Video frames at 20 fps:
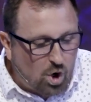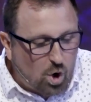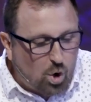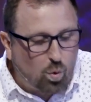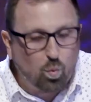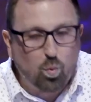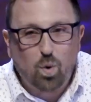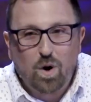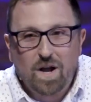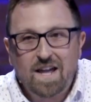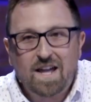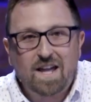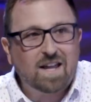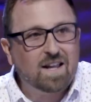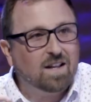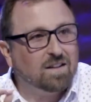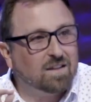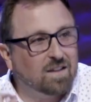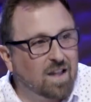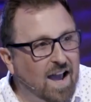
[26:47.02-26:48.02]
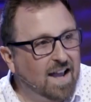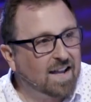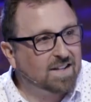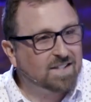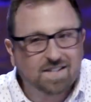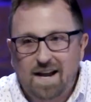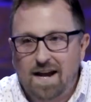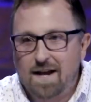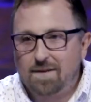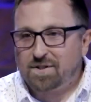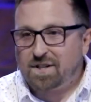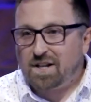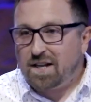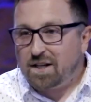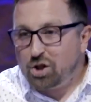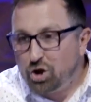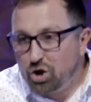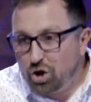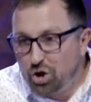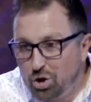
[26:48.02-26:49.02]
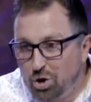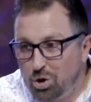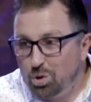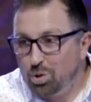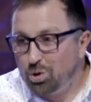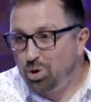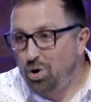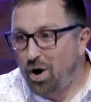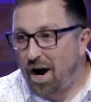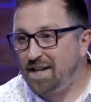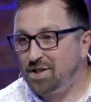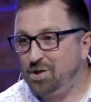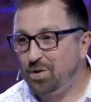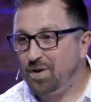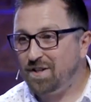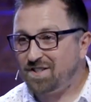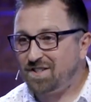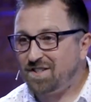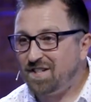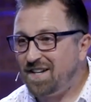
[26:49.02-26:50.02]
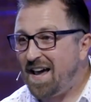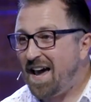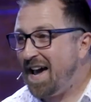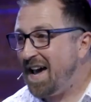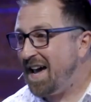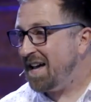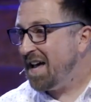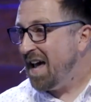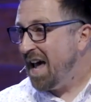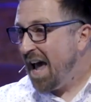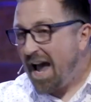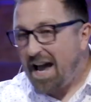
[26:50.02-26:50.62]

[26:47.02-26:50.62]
We, like Samson, you graduates today,